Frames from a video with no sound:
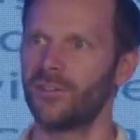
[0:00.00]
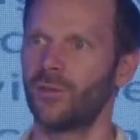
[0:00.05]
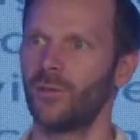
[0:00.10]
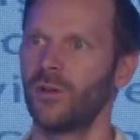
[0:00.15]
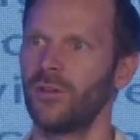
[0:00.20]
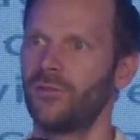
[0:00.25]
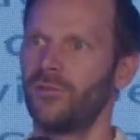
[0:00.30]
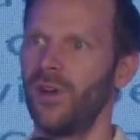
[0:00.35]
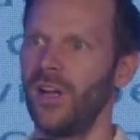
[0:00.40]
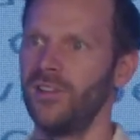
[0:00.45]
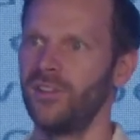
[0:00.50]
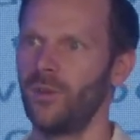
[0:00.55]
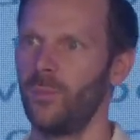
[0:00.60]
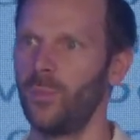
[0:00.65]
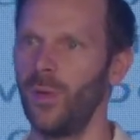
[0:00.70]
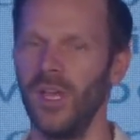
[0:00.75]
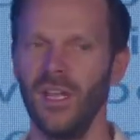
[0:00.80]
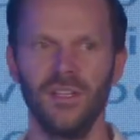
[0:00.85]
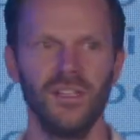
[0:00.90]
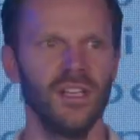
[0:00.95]
or a friend's
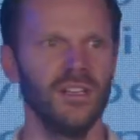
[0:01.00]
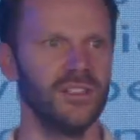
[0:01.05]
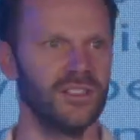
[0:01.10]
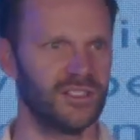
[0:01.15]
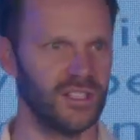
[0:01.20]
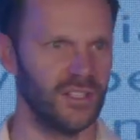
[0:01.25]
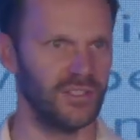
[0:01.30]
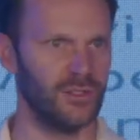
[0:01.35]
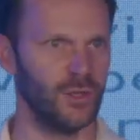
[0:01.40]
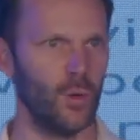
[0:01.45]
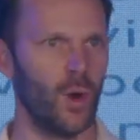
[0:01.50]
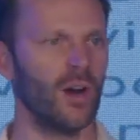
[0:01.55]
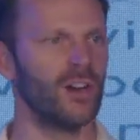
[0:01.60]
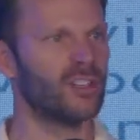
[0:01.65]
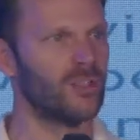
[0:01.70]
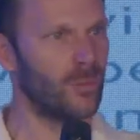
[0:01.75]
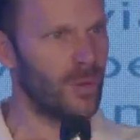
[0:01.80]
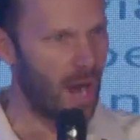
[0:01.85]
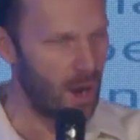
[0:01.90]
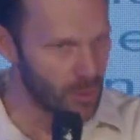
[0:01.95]
opinion says you are. It's
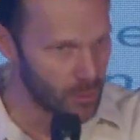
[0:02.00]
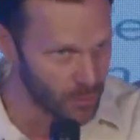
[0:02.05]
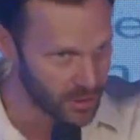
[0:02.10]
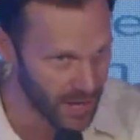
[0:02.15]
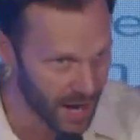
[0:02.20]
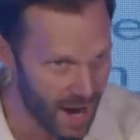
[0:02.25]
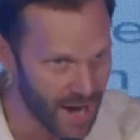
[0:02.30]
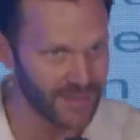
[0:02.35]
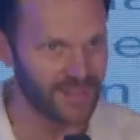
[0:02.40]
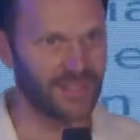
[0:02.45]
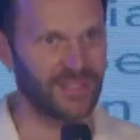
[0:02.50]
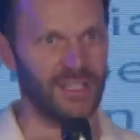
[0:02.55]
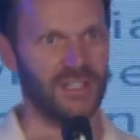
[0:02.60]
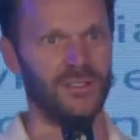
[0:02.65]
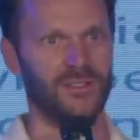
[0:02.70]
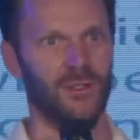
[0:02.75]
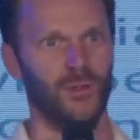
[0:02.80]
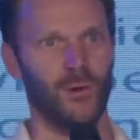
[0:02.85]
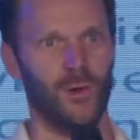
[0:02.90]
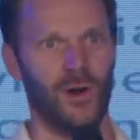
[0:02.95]
about who God
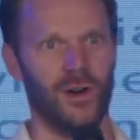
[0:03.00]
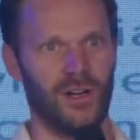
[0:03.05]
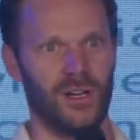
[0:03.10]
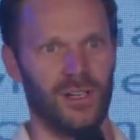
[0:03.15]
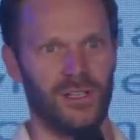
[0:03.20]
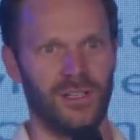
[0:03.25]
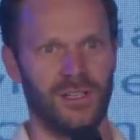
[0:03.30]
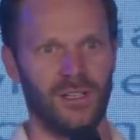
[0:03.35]
says you are.